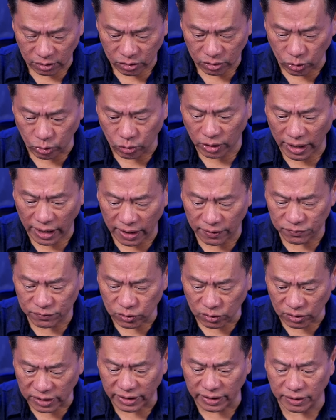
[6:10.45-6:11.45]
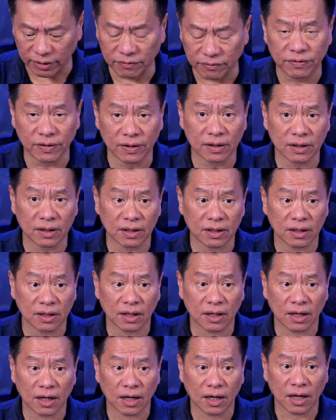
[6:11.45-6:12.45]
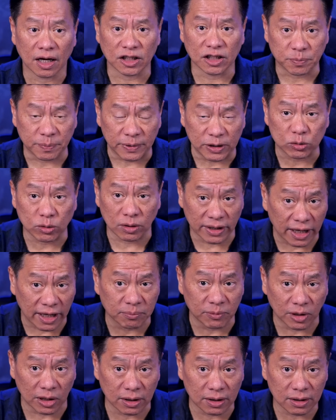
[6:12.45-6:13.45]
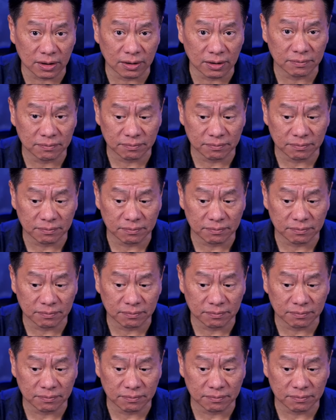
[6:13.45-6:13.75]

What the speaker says: you have to leave a spiritual landmark.